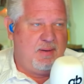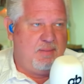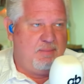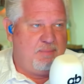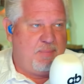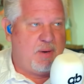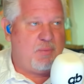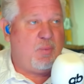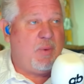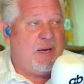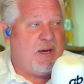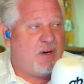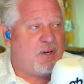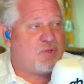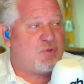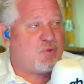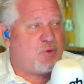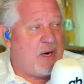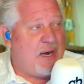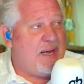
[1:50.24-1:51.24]
but we are
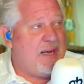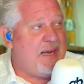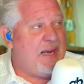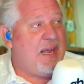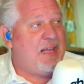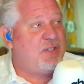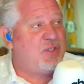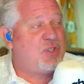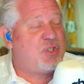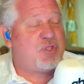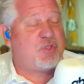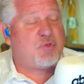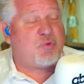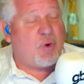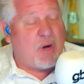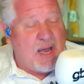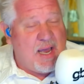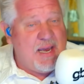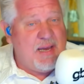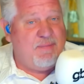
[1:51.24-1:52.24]
trying and
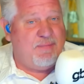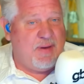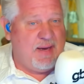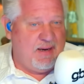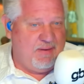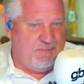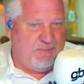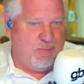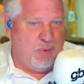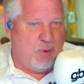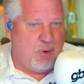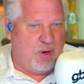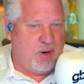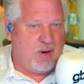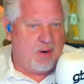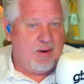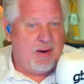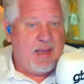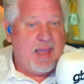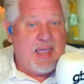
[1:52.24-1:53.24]
striving
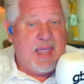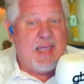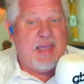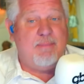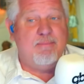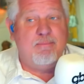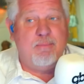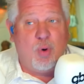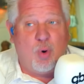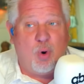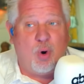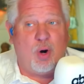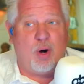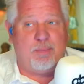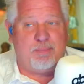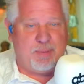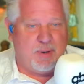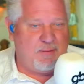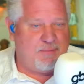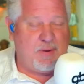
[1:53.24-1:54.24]
for a
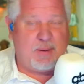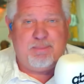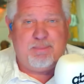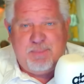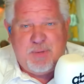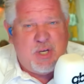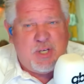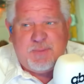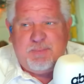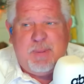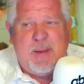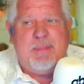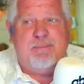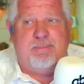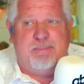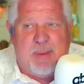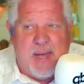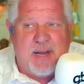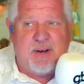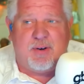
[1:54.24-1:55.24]
more perfect, just be
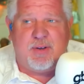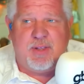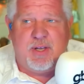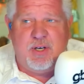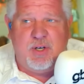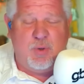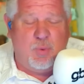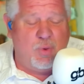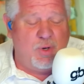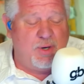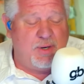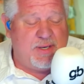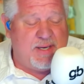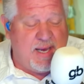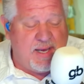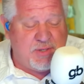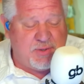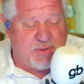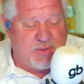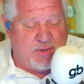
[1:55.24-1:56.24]
better than you were
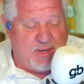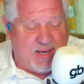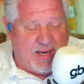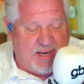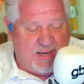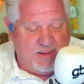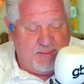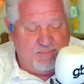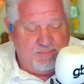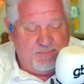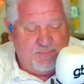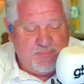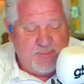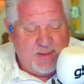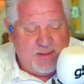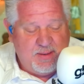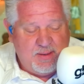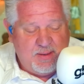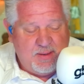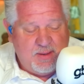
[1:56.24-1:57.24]
yesterday
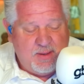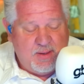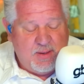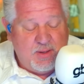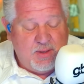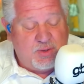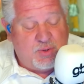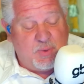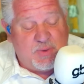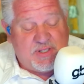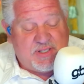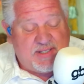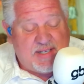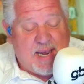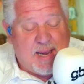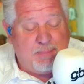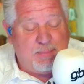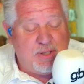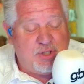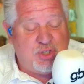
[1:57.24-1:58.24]
to
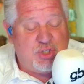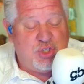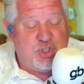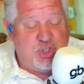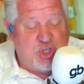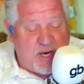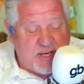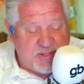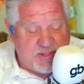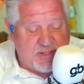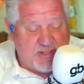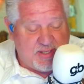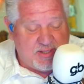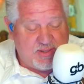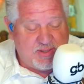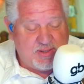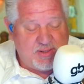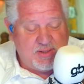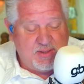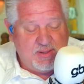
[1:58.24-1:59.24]
establish
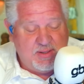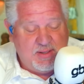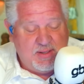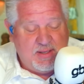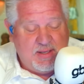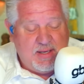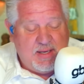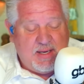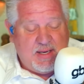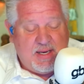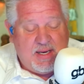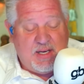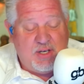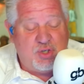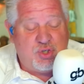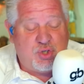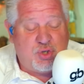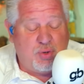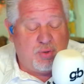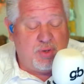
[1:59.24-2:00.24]
justice,
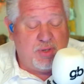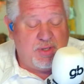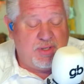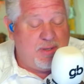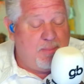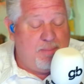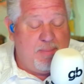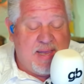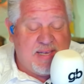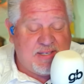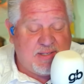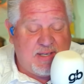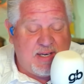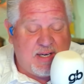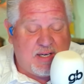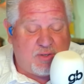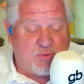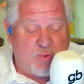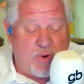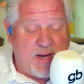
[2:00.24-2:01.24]
ensure
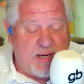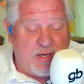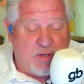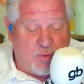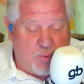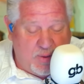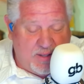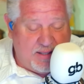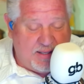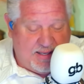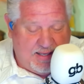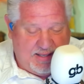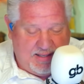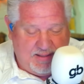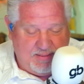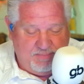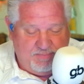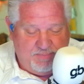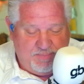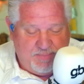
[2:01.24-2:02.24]
domestic
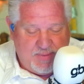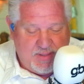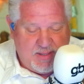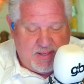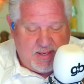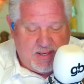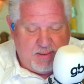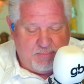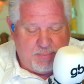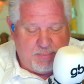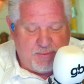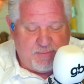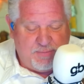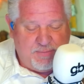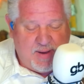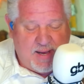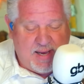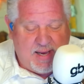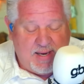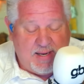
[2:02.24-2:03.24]
tranquility, and
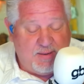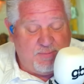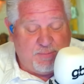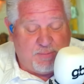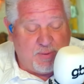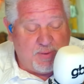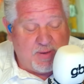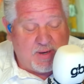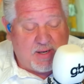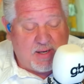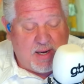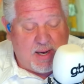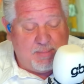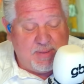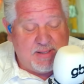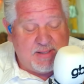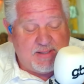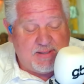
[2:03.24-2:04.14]
provide for the common